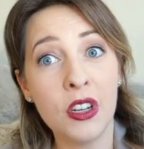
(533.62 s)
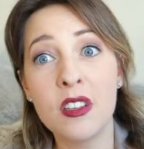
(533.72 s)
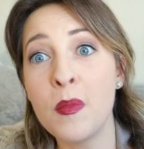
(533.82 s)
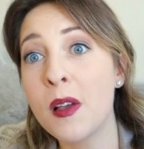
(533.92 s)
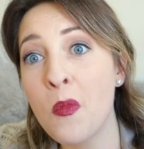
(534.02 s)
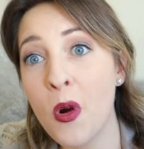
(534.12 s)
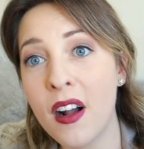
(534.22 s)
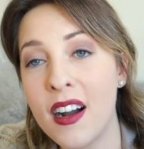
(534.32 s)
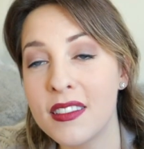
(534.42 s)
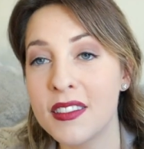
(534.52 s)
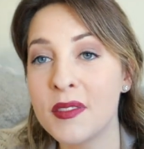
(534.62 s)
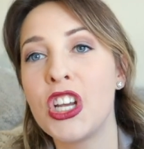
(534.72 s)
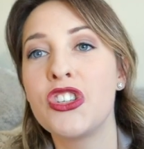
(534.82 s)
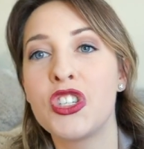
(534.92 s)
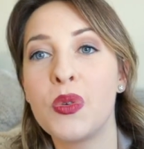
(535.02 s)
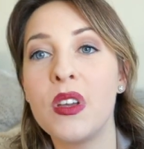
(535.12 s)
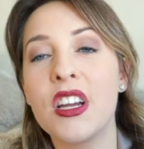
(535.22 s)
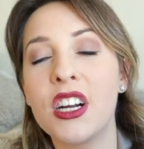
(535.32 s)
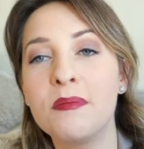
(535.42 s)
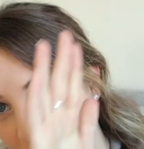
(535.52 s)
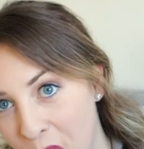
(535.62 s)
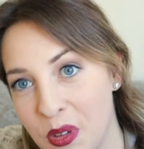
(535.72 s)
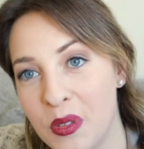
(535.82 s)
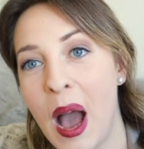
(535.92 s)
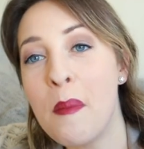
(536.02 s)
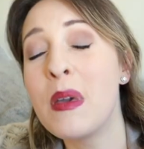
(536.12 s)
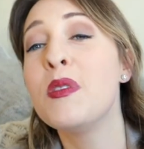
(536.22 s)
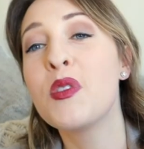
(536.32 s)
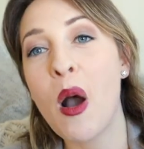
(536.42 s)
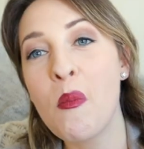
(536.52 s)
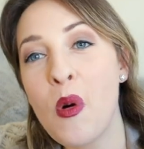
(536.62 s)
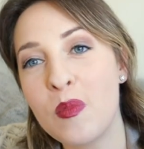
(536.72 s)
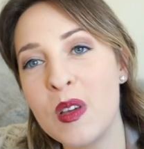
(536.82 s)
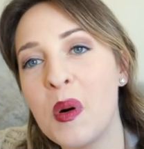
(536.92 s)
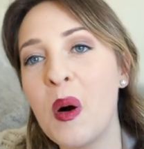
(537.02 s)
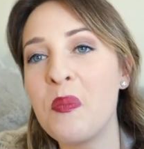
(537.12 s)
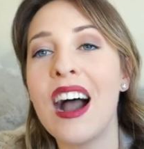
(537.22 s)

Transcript: You need to make more cuts, change it to a year, go through that. Maybe you cut more people.